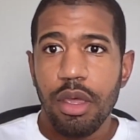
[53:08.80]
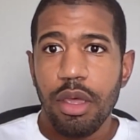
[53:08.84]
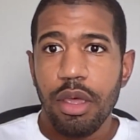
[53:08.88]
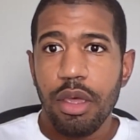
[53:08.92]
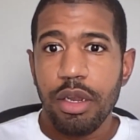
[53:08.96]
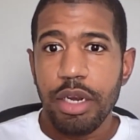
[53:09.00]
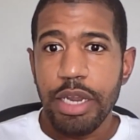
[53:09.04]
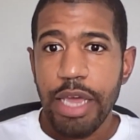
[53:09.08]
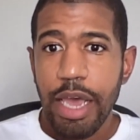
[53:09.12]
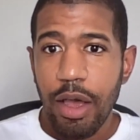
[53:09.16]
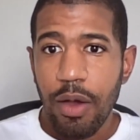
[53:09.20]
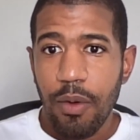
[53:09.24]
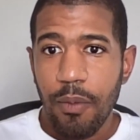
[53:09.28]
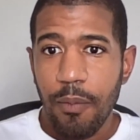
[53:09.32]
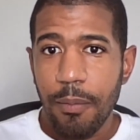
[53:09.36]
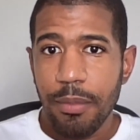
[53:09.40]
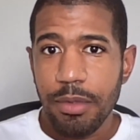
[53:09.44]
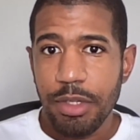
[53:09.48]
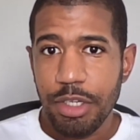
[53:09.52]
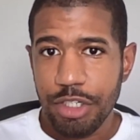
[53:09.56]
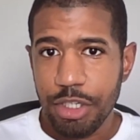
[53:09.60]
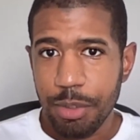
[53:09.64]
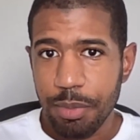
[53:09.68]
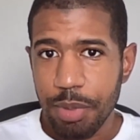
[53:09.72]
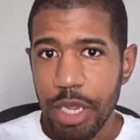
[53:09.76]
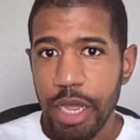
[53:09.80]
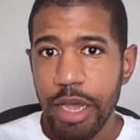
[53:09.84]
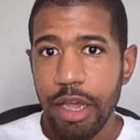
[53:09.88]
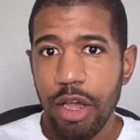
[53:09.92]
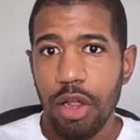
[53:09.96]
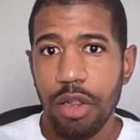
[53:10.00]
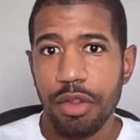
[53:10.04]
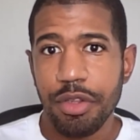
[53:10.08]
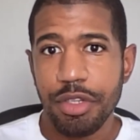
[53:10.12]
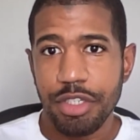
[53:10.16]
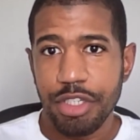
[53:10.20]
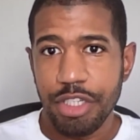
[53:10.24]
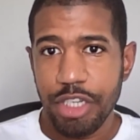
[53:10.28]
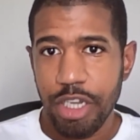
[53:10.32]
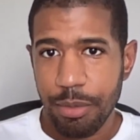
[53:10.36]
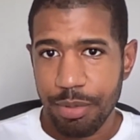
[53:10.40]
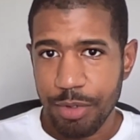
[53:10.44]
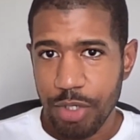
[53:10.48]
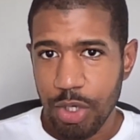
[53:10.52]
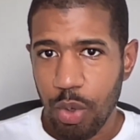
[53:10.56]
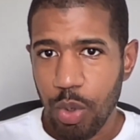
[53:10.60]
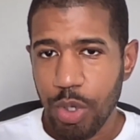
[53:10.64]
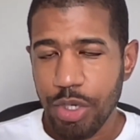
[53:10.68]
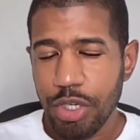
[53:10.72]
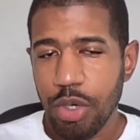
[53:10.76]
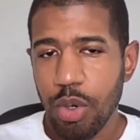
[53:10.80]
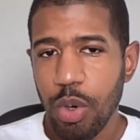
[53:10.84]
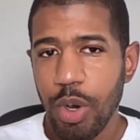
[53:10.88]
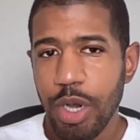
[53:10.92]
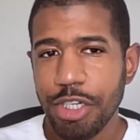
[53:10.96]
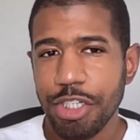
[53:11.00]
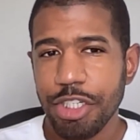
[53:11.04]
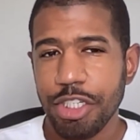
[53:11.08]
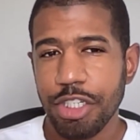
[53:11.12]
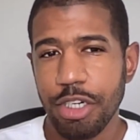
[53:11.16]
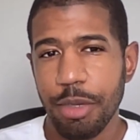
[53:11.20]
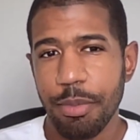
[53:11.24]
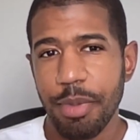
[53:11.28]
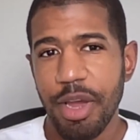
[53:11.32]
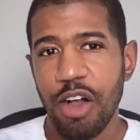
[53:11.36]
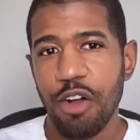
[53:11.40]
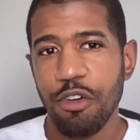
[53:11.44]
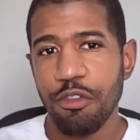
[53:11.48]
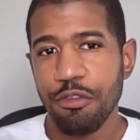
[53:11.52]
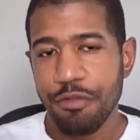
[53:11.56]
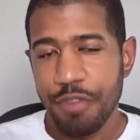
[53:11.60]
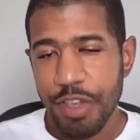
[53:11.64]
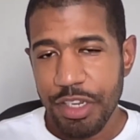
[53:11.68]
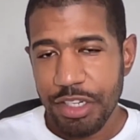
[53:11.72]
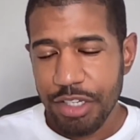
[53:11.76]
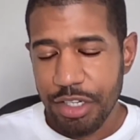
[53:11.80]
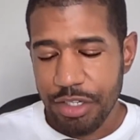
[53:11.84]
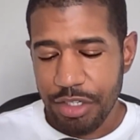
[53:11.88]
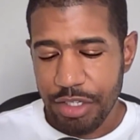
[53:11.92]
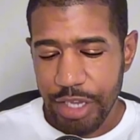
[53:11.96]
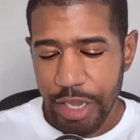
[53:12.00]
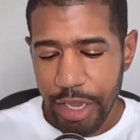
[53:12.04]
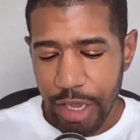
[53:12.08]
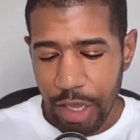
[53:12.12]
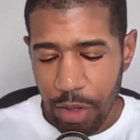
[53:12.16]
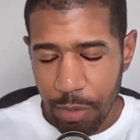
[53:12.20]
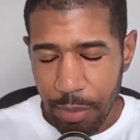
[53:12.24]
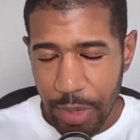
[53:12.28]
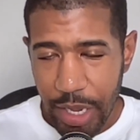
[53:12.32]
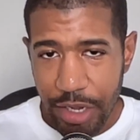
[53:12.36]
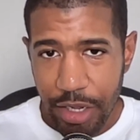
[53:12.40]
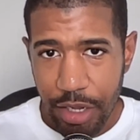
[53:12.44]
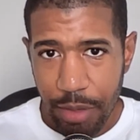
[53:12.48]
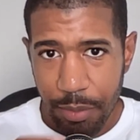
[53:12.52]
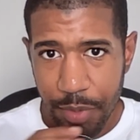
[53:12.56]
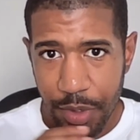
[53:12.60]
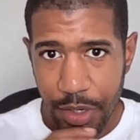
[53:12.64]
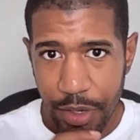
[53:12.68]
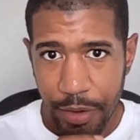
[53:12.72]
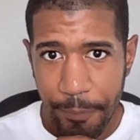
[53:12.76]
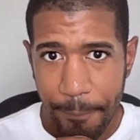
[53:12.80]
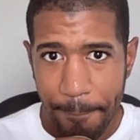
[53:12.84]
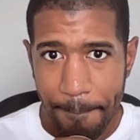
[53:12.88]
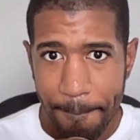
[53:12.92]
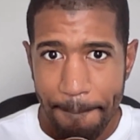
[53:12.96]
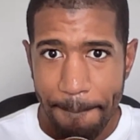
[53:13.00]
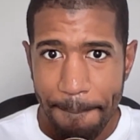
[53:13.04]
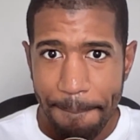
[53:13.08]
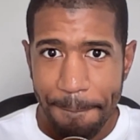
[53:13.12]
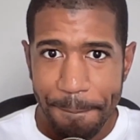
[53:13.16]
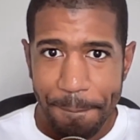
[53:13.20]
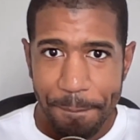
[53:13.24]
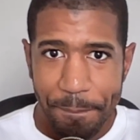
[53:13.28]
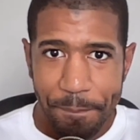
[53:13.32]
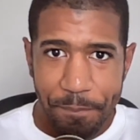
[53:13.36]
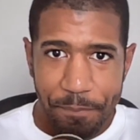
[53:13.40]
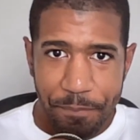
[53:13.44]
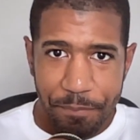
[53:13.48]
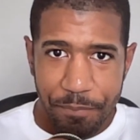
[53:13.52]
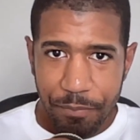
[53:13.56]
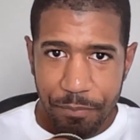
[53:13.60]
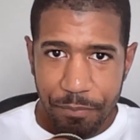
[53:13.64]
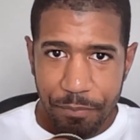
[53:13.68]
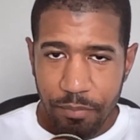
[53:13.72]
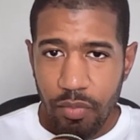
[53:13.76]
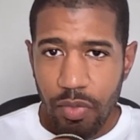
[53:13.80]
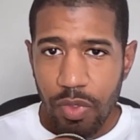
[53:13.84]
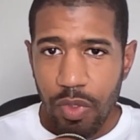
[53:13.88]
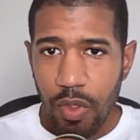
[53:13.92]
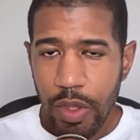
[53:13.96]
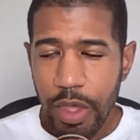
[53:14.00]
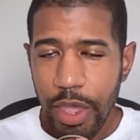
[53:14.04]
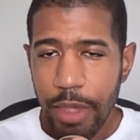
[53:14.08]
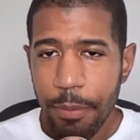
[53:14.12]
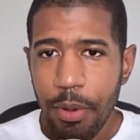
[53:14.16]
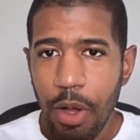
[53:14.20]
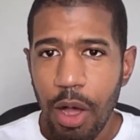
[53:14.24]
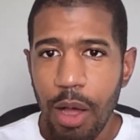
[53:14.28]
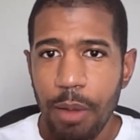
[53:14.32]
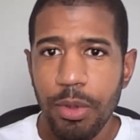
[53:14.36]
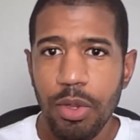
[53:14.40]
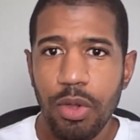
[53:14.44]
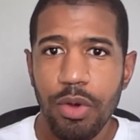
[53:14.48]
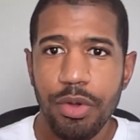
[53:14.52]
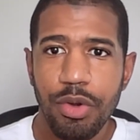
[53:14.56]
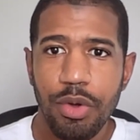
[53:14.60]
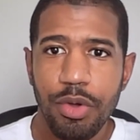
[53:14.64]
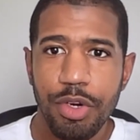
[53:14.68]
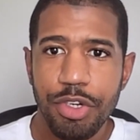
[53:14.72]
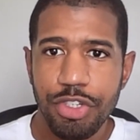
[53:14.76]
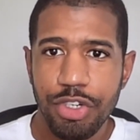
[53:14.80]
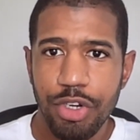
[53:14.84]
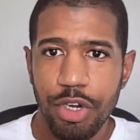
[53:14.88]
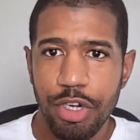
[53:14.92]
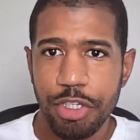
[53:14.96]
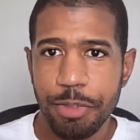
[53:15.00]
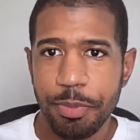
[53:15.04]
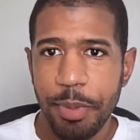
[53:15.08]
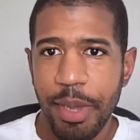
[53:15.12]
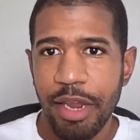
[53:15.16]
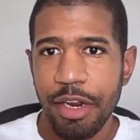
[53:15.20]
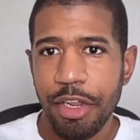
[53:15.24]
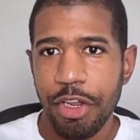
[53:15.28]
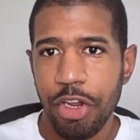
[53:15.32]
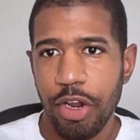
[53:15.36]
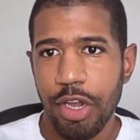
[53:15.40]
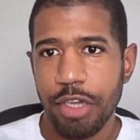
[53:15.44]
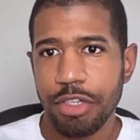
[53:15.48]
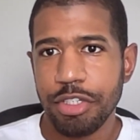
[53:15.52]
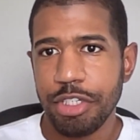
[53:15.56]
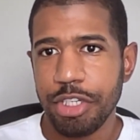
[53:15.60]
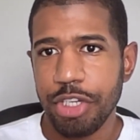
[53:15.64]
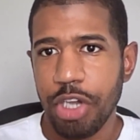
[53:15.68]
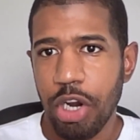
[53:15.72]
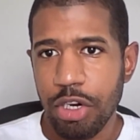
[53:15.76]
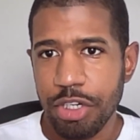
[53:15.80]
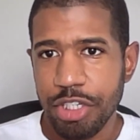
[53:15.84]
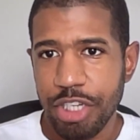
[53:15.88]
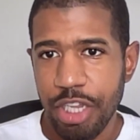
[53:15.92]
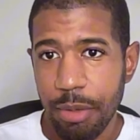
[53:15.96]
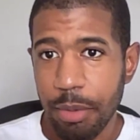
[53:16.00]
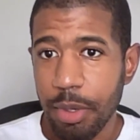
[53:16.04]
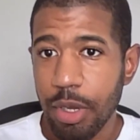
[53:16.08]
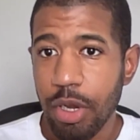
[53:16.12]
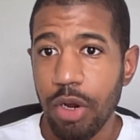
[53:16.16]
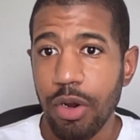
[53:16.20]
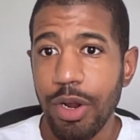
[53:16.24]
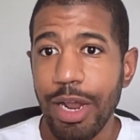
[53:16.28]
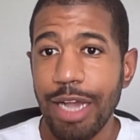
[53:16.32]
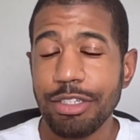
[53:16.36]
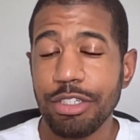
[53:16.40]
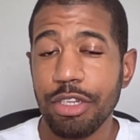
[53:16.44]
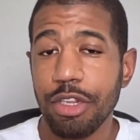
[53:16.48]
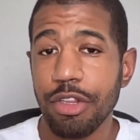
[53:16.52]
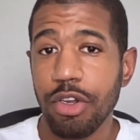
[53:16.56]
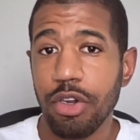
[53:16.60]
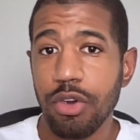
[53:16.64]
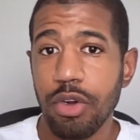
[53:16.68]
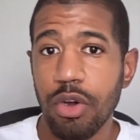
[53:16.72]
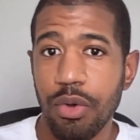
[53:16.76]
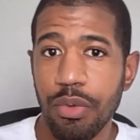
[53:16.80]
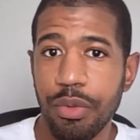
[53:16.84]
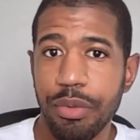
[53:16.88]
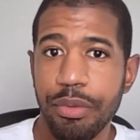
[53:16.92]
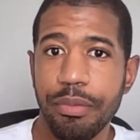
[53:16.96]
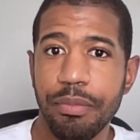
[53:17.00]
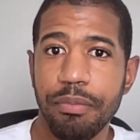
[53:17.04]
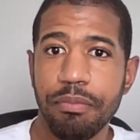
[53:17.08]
Now, let's apply all these tips. Quick question about Vintascale, my company. Hey, Pablo, I noticed you're expanding your SDR team. Congrats on the growth.